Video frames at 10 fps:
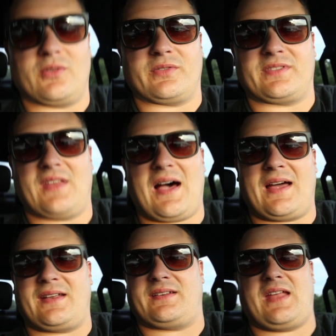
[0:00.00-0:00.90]
who's
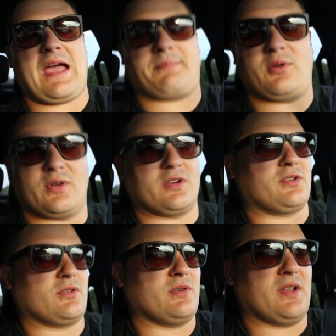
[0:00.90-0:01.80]
not happy what you're
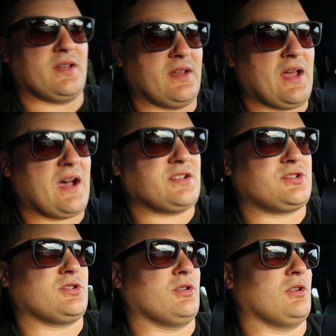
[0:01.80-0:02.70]
doing, not
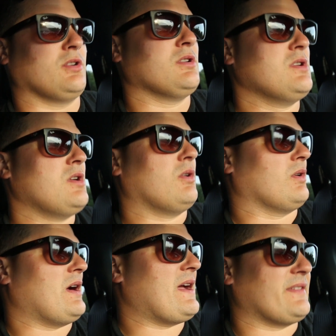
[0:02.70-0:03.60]
sure,
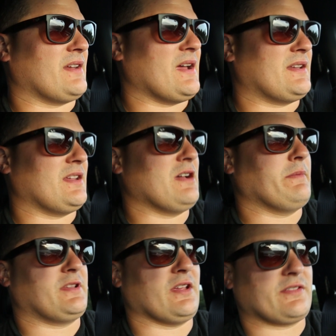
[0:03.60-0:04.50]
or has an idea
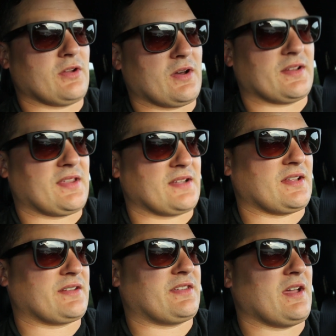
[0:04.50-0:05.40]
but doesn't know how to take
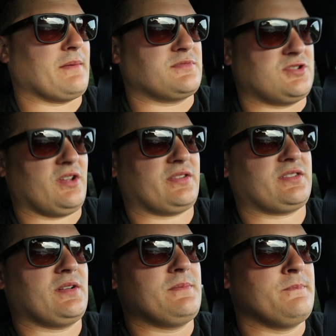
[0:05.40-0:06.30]
that step,
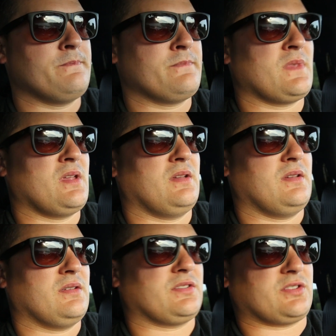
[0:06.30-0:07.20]
just
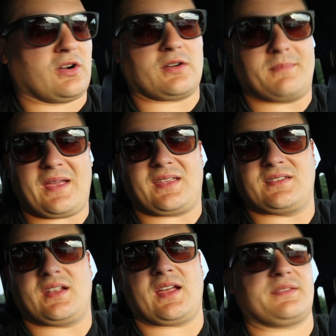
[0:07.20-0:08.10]
start
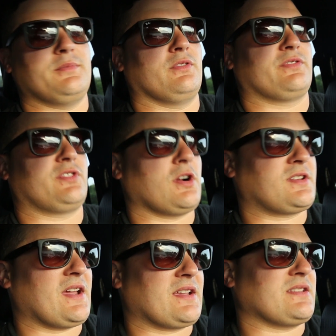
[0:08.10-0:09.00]
making the next move.
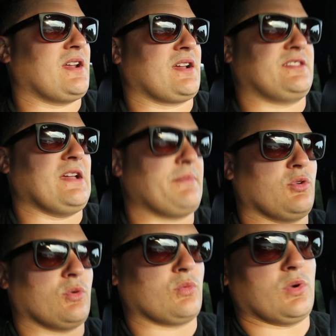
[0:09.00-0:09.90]
Start taking the next step
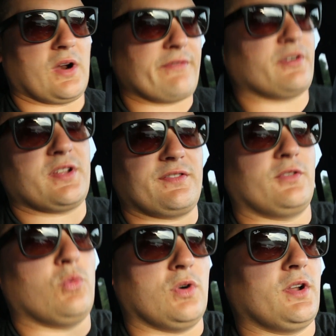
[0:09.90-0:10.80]
toward whatever it is
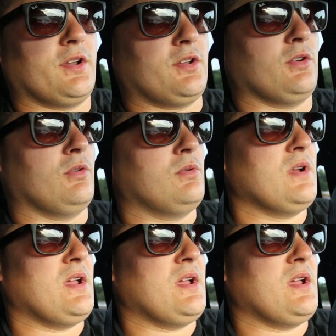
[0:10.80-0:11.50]
you want to do.